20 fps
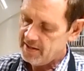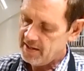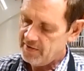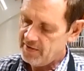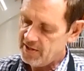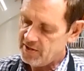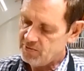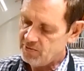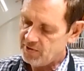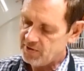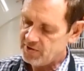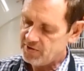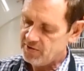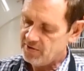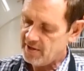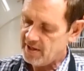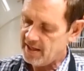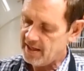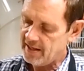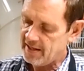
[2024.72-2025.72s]
Now this works
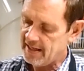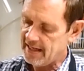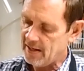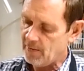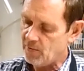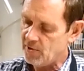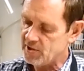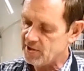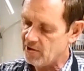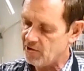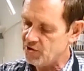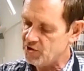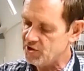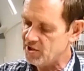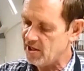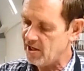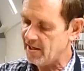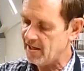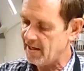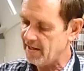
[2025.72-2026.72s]
great. Now I was going to
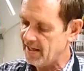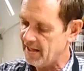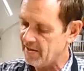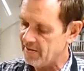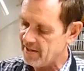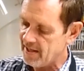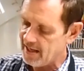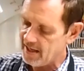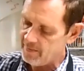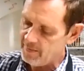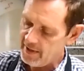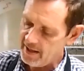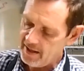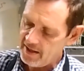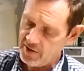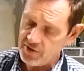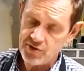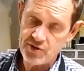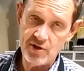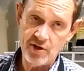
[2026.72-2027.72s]
show you, I didn't think
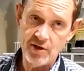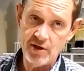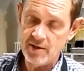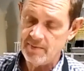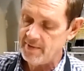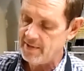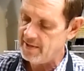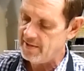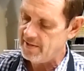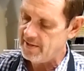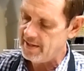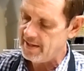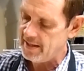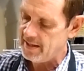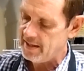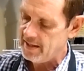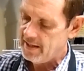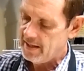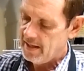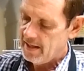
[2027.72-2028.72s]
about it, sorry about
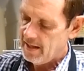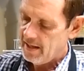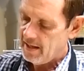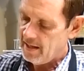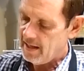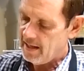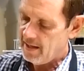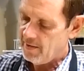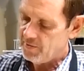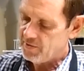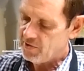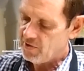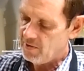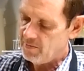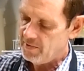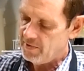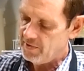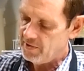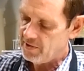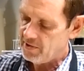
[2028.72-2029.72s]
that. I was
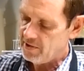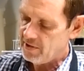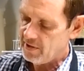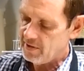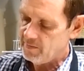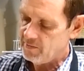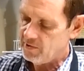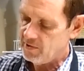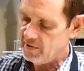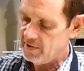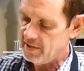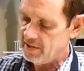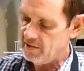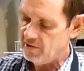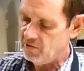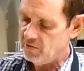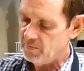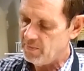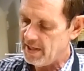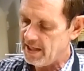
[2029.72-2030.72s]
going to put the caramel in a
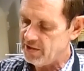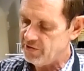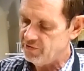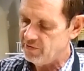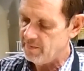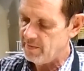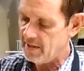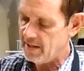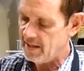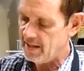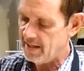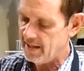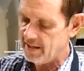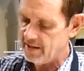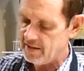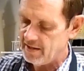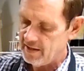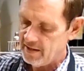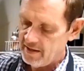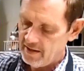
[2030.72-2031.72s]
little pastry
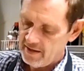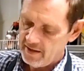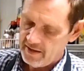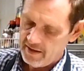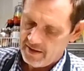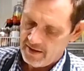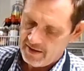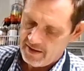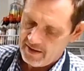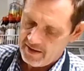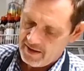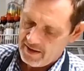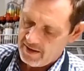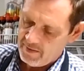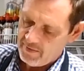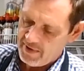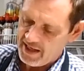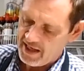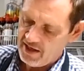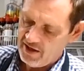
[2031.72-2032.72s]
bag,
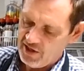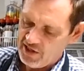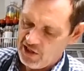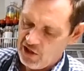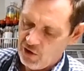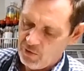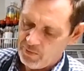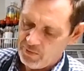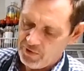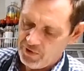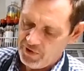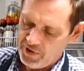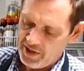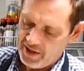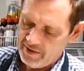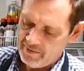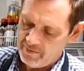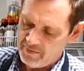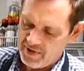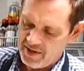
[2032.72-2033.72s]
make it look all
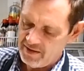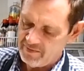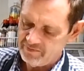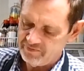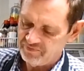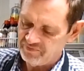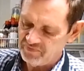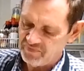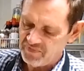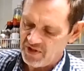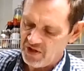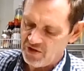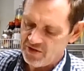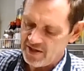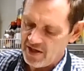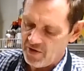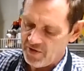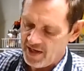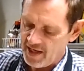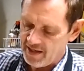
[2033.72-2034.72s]
pretty, but there's
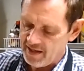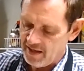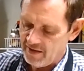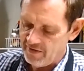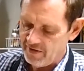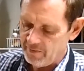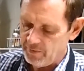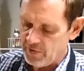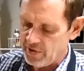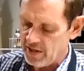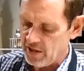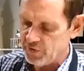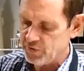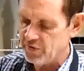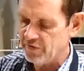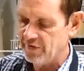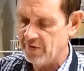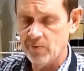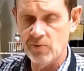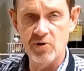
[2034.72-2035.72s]
no need of it
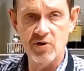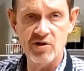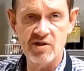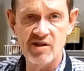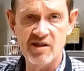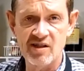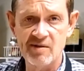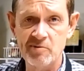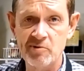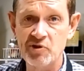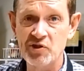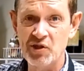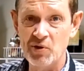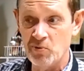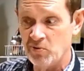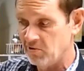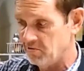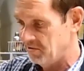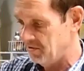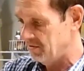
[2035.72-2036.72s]
because if you want caramel,
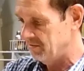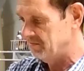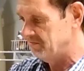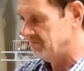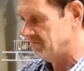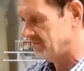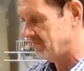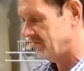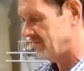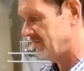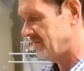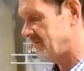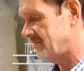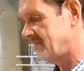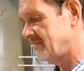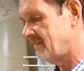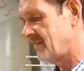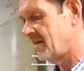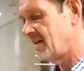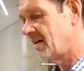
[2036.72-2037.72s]
you
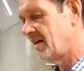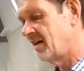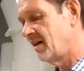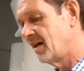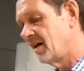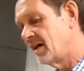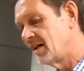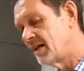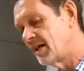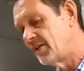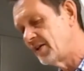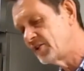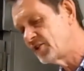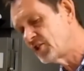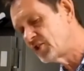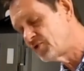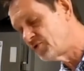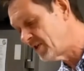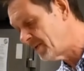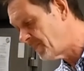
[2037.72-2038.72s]
want. Now
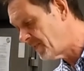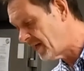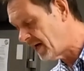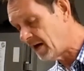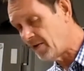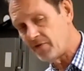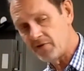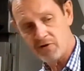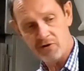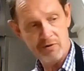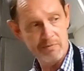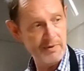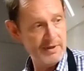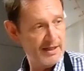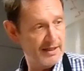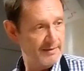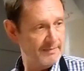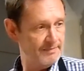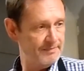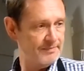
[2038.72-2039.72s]
this is dripping off a little
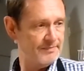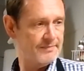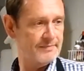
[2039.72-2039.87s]
bit.